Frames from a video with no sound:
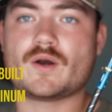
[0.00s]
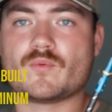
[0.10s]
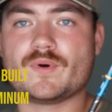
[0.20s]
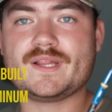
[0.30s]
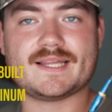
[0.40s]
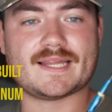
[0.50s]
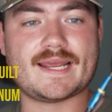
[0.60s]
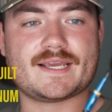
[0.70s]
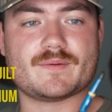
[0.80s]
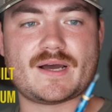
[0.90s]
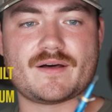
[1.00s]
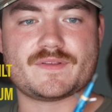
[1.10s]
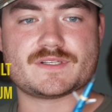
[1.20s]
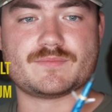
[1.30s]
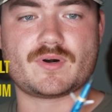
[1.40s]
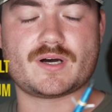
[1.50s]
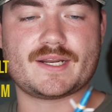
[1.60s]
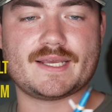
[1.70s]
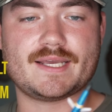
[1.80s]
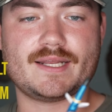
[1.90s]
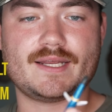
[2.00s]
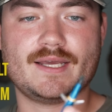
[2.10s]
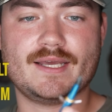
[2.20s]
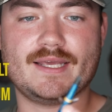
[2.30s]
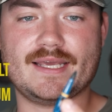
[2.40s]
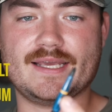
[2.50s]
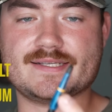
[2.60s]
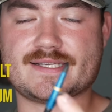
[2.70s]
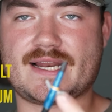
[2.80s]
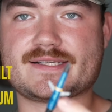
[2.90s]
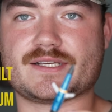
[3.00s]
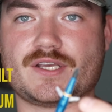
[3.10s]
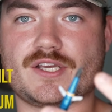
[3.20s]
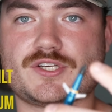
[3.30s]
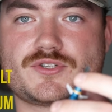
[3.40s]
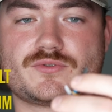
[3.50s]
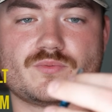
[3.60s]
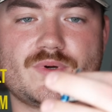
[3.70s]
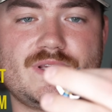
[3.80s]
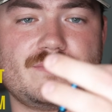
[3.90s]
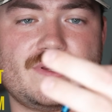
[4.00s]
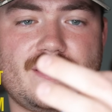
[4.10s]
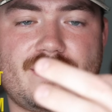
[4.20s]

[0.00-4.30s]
really like about this broadhead is it has an extremely